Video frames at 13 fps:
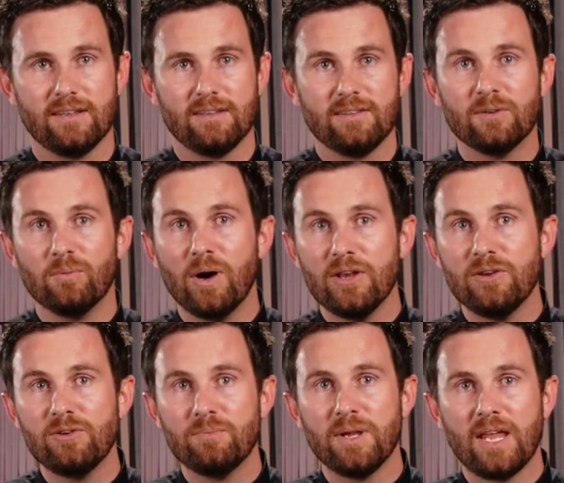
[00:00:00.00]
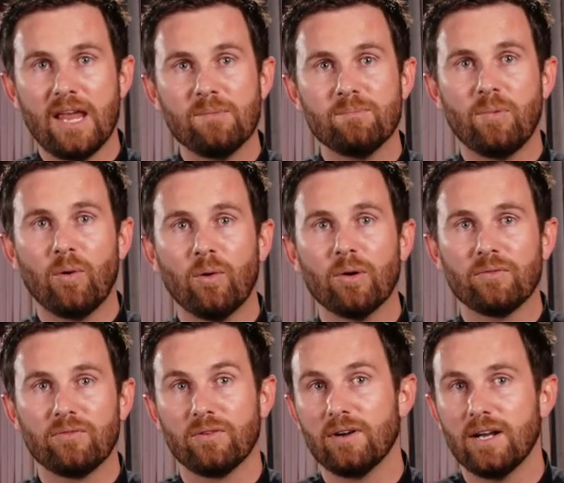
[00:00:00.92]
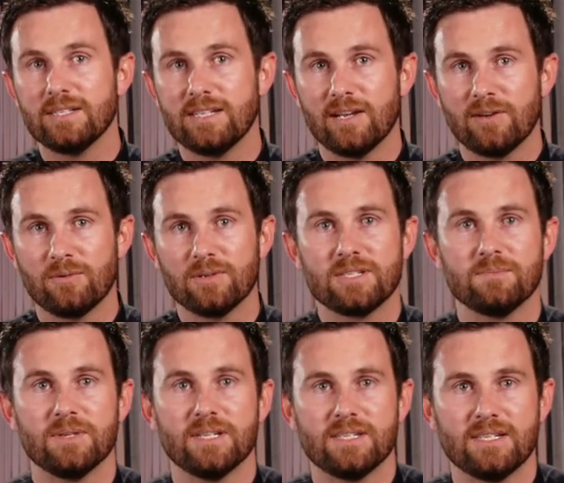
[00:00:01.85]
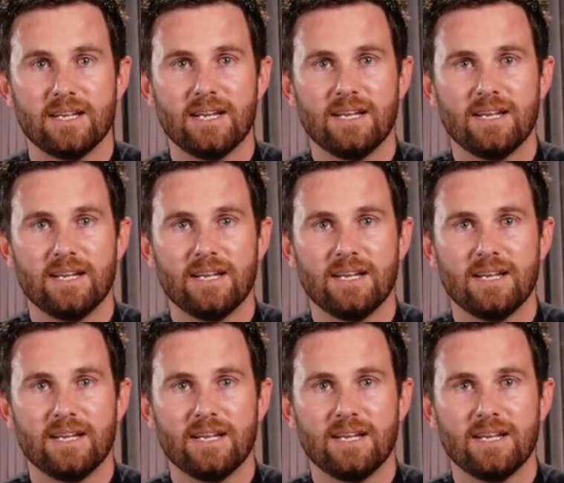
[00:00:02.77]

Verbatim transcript: the one who became poor for us at Christmas,